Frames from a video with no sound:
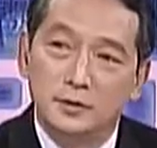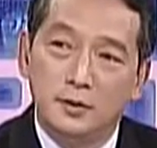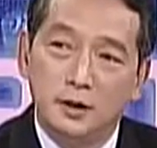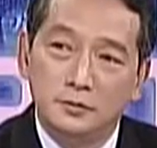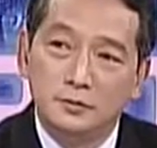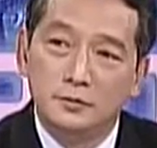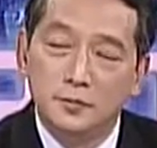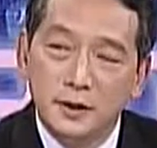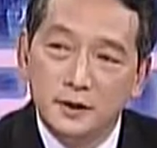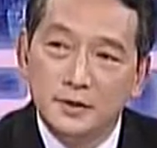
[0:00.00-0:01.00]
So how to
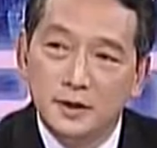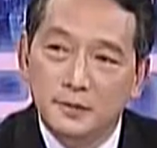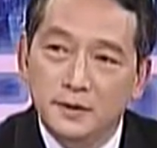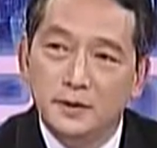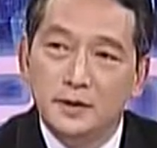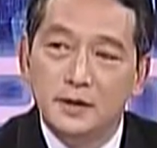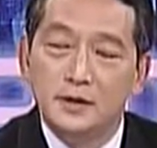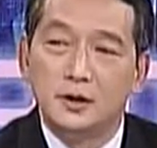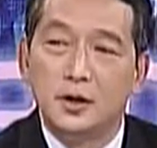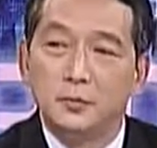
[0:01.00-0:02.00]
make the CPE
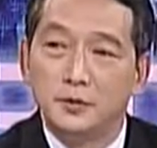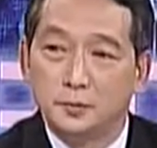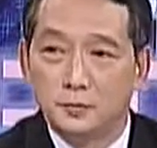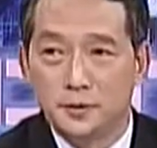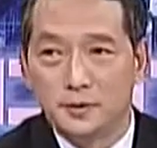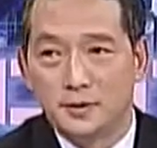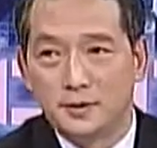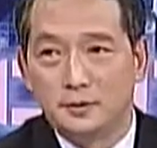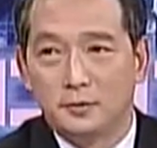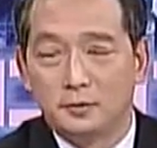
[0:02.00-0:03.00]
interoperable with
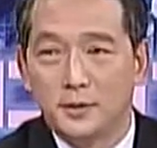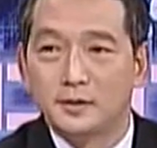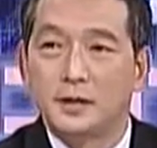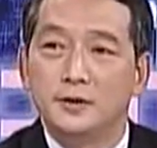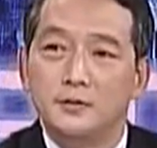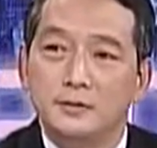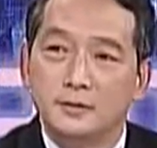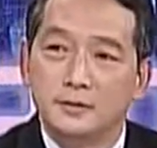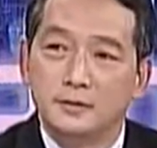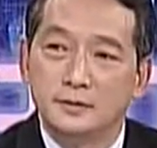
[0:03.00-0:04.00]
all the base
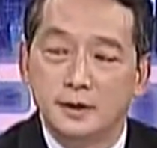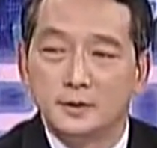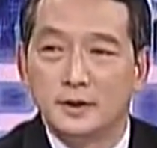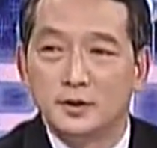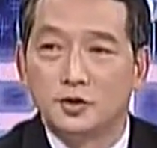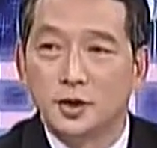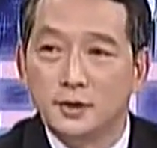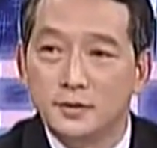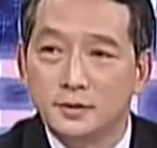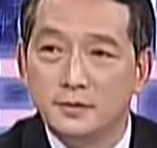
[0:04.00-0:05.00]
stations, that's a
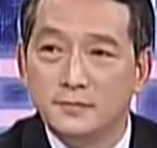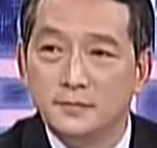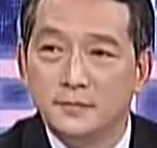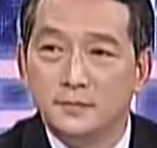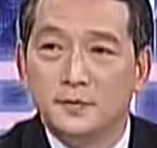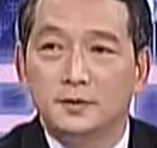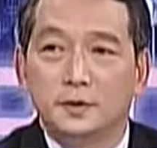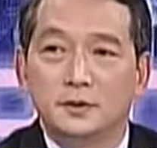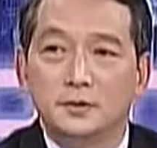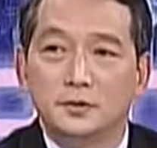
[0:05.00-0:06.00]
challenge. Yes,
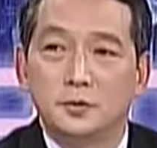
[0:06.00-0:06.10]
of course.